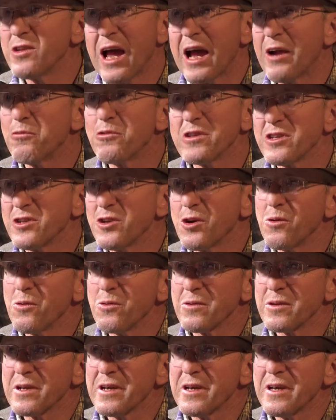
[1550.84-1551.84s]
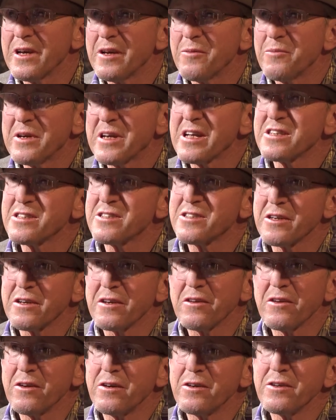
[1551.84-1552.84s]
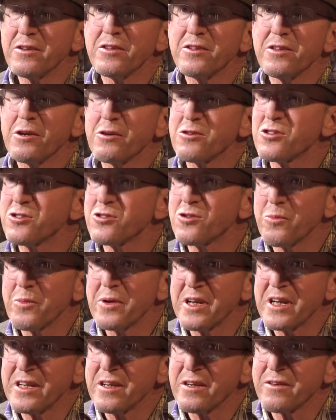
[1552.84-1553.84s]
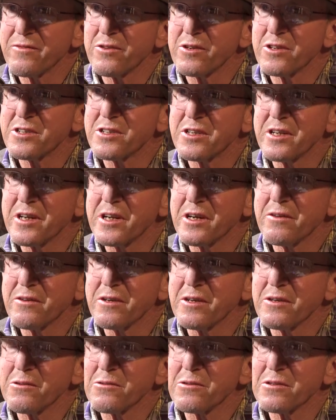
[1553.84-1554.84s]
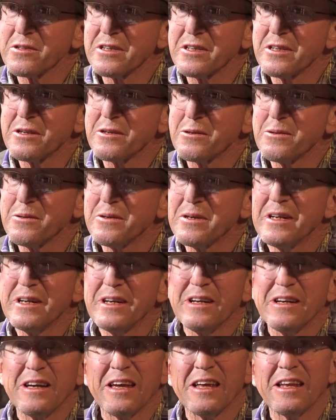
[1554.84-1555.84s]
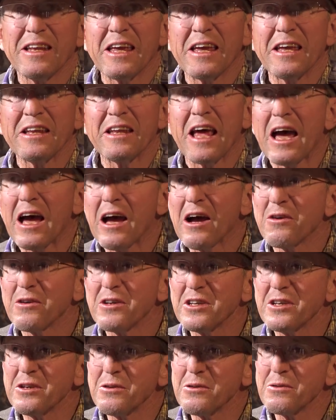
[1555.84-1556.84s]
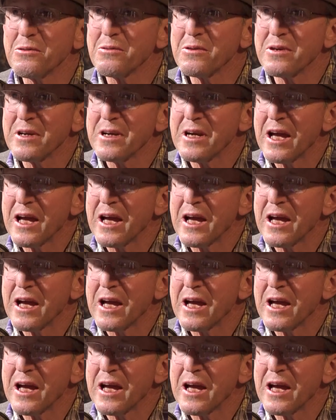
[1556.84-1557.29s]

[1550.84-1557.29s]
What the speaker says: I really don't, because there's so many different scenarios, and how do you